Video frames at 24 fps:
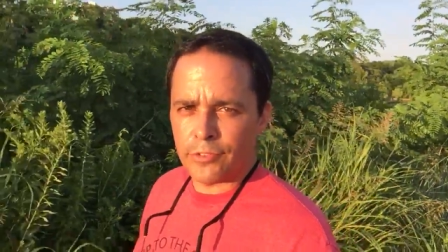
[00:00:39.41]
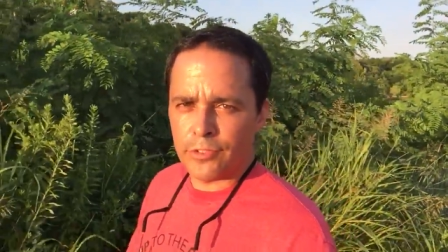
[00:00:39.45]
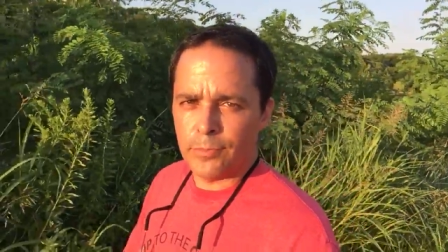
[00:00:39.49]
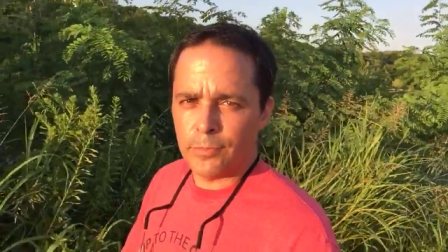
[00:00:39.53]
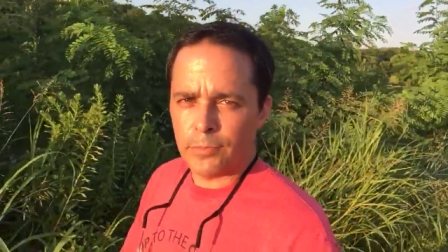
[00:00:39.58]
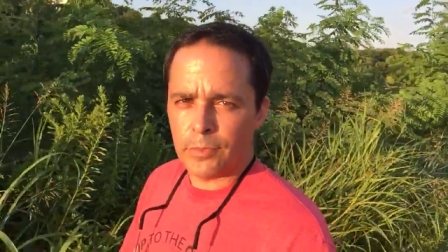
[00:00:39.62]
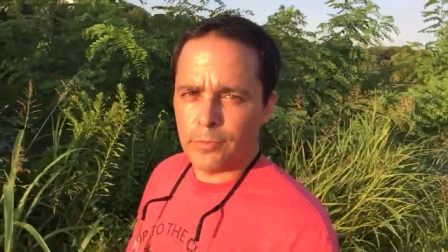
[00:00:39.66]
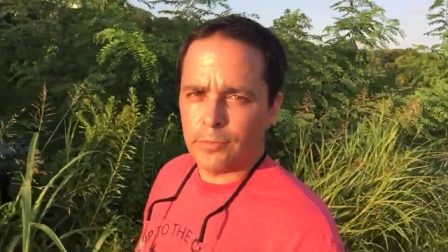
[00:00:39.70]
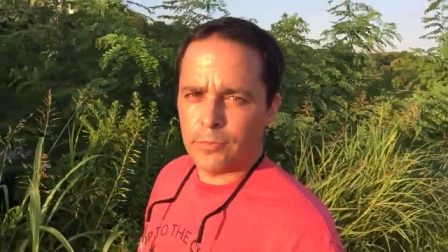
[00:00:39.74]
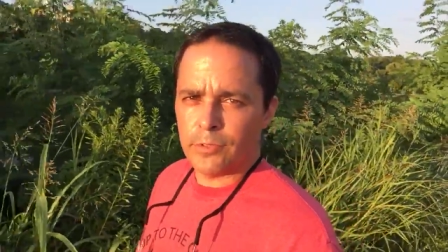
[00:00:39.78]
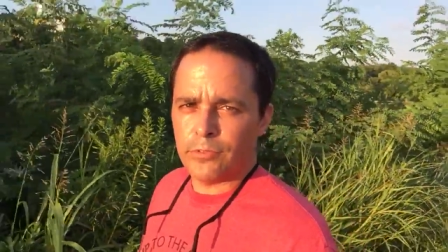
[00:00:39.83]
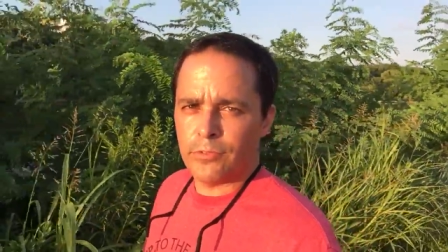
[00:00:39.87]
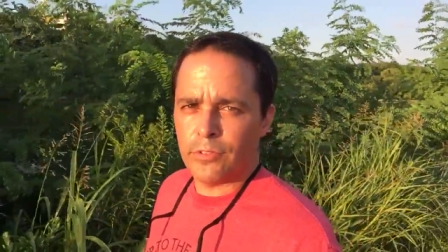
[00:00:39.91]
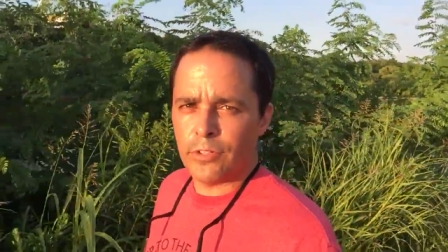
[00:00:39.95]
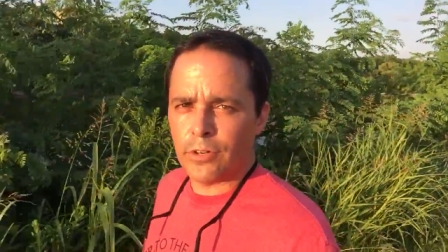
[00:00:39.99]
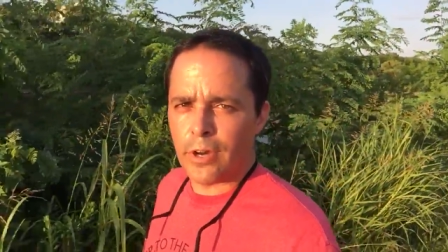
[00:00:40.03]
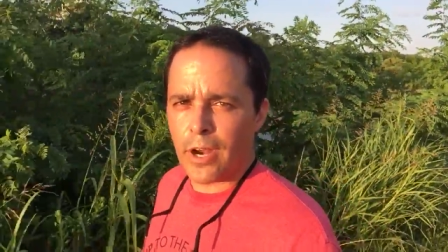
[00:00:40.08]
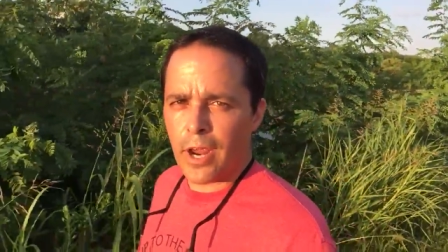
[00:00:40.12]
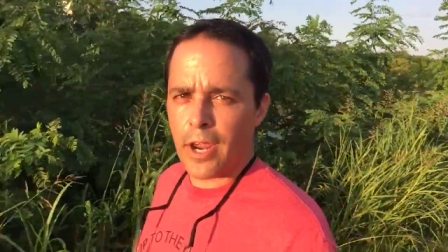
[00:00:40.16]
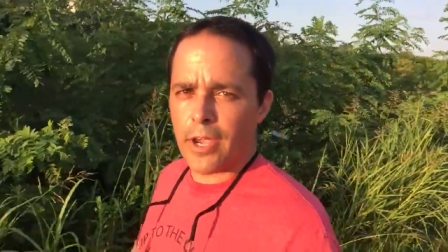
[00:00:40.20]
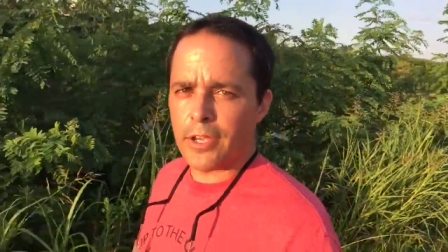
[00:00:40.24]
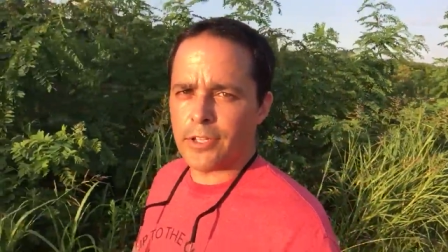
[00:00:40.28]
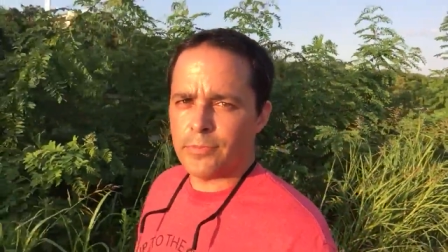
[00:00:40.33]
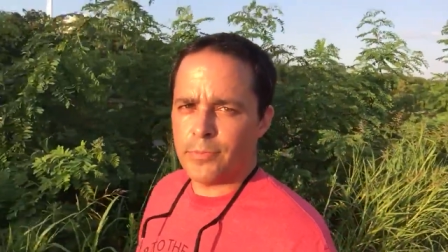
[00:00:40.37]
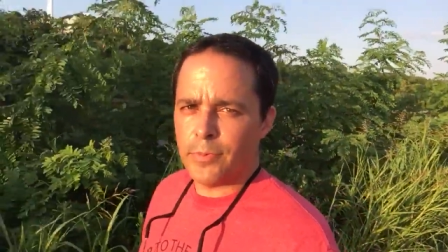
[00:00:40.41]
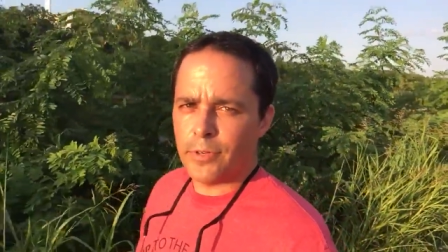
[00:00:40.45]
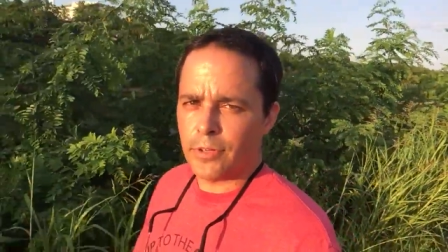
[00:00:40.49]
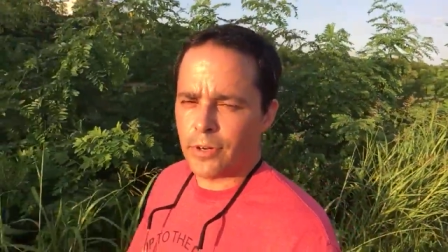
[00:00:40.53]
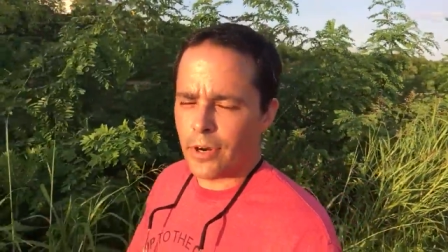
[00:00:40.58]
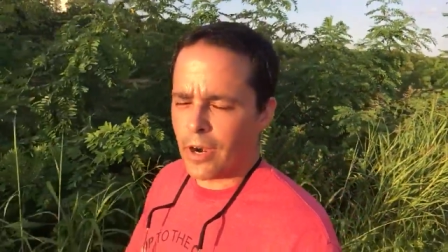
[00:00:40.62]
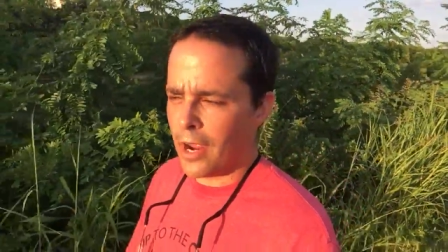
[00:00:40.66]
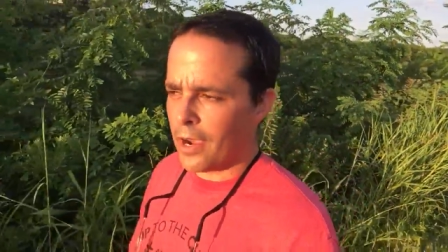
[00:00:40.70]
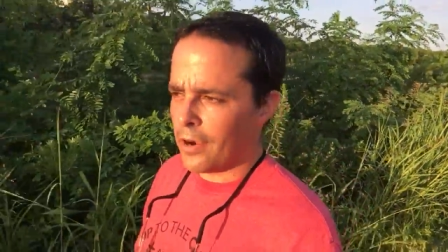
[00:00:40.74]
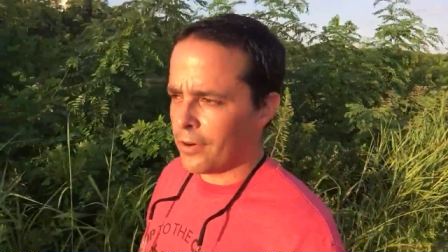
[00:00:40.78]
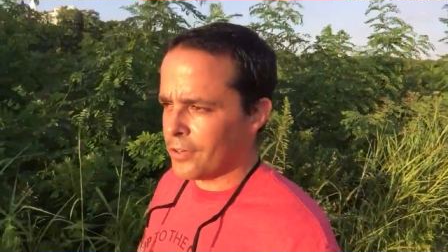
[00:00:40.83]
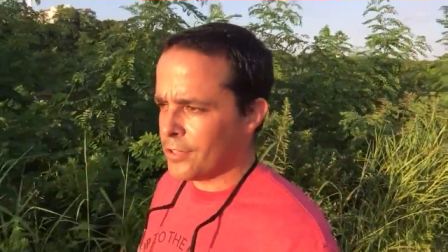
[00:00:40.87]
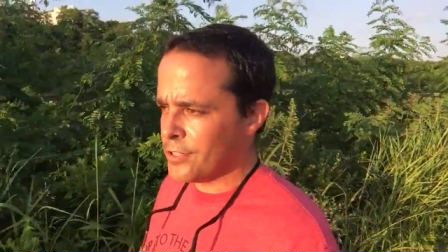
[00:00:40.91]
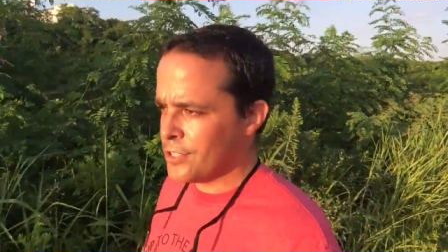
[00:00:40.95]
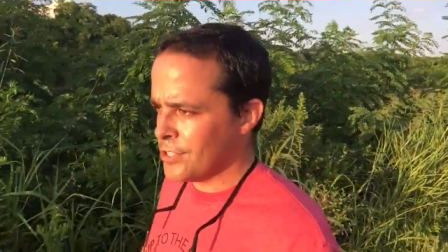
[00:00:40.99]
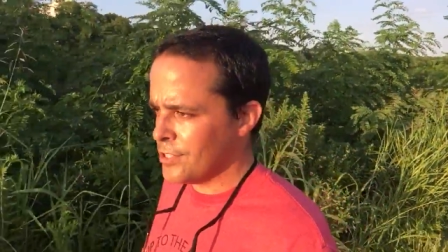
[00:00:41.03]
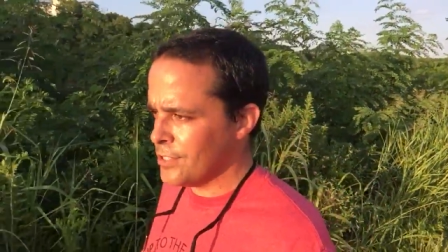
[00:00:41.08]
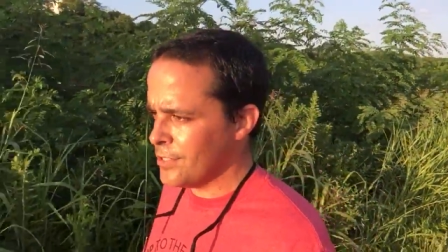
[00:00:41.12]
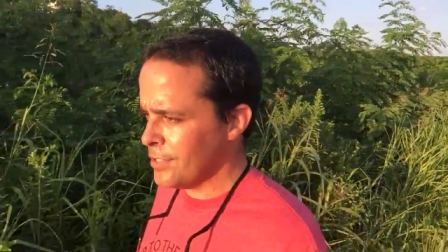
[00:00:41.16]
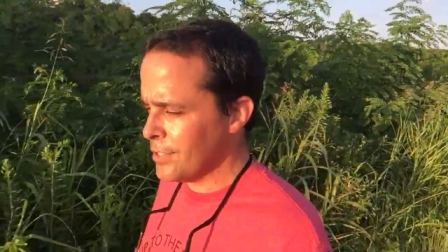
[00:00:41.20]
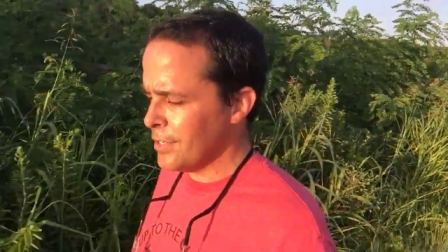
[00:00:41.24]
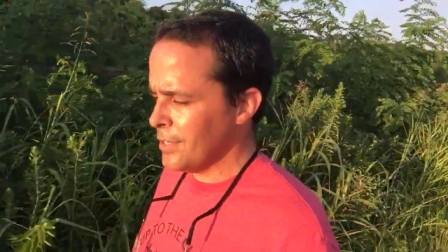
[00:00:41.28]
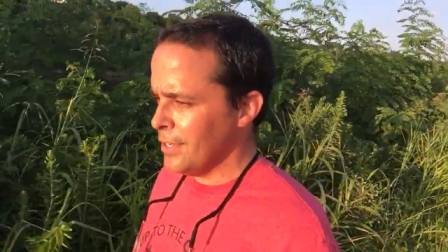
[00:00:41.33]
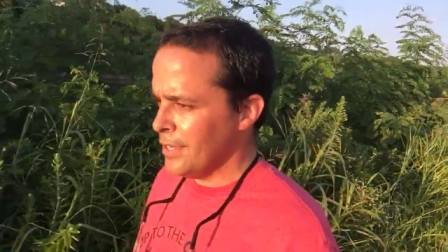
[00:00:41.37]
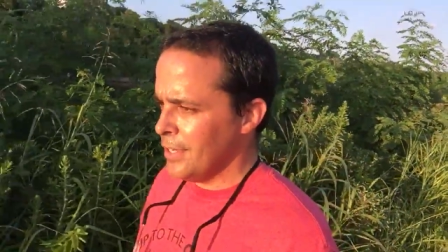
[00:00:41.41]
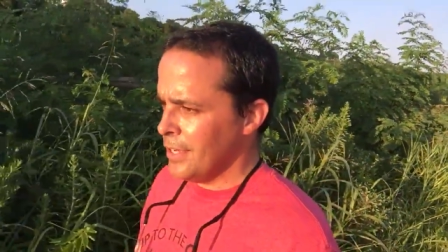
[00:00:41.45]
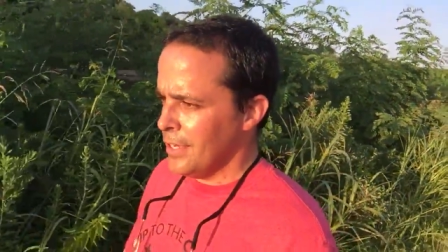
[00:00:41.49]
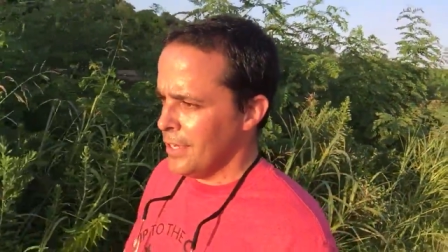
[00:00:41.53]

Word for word: symptoms of your asthma or allergies.